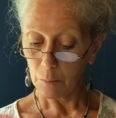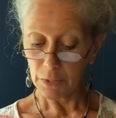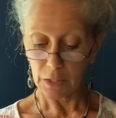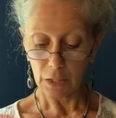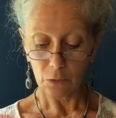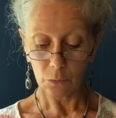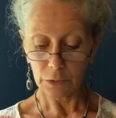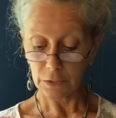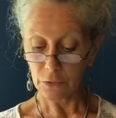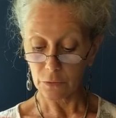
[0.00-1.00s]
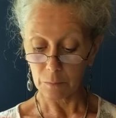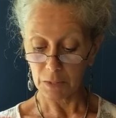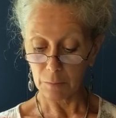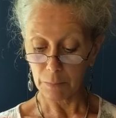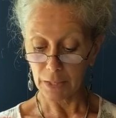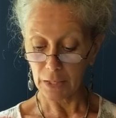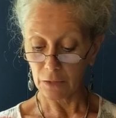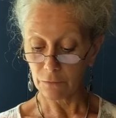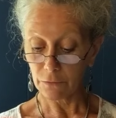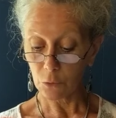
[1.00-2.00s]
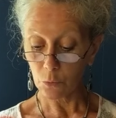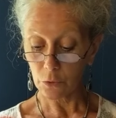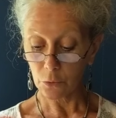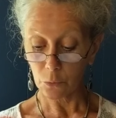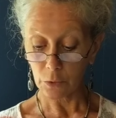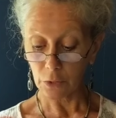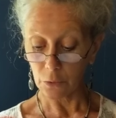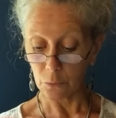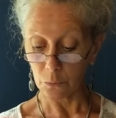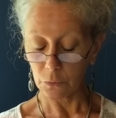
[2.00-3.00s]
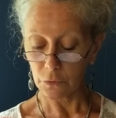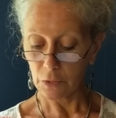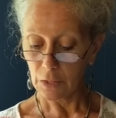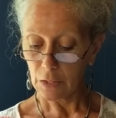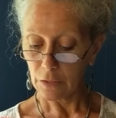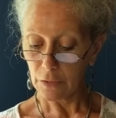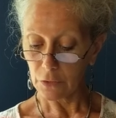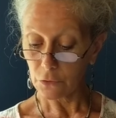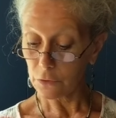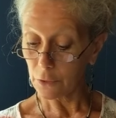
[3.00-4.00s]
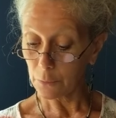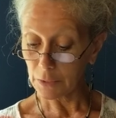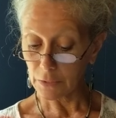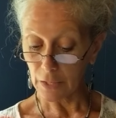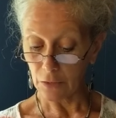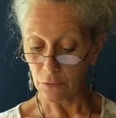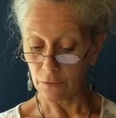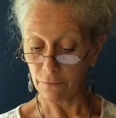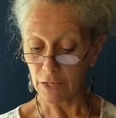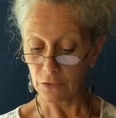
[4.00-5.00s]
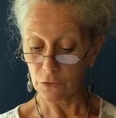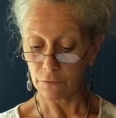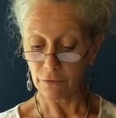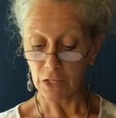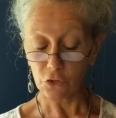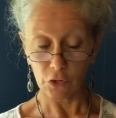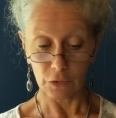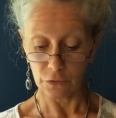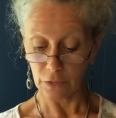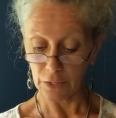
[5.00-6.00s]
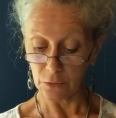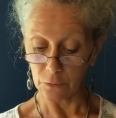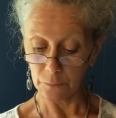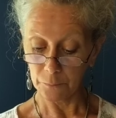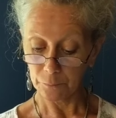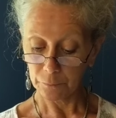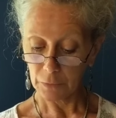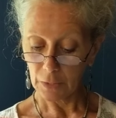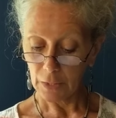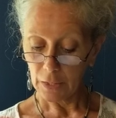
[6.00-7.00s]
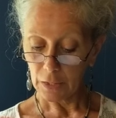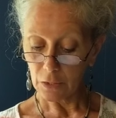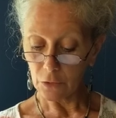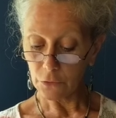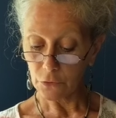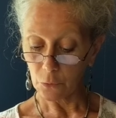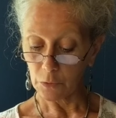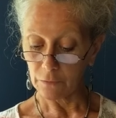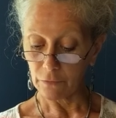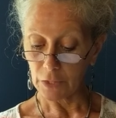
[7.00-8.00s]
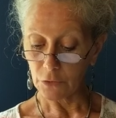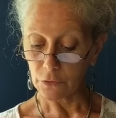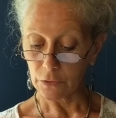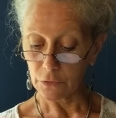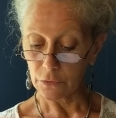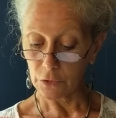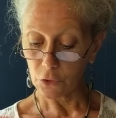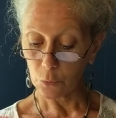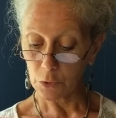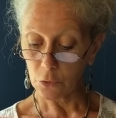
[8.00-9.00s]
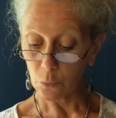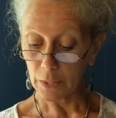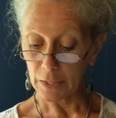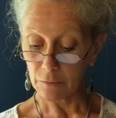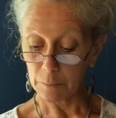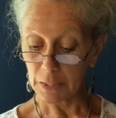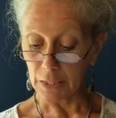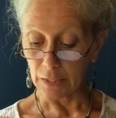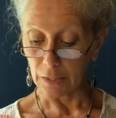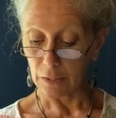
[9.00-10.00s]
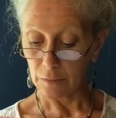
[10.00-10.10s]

but not only does it mean buying fewer new clothes, thus slowing down the fast fashion cycle, it also invites us into a new way of being.